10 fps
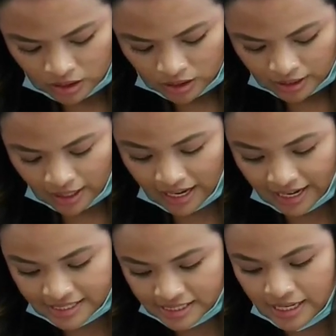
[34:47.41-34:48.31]

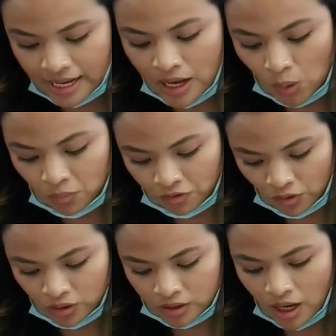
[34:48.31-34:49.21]
Kind and
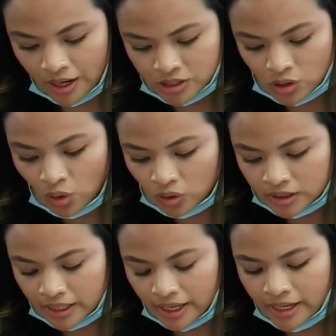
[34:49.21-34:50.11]
helpful. God is holy
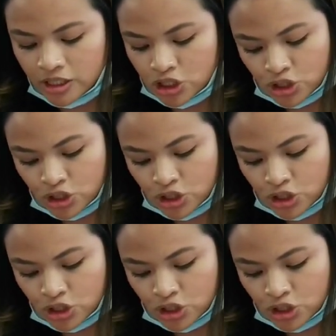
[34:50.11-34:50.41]
and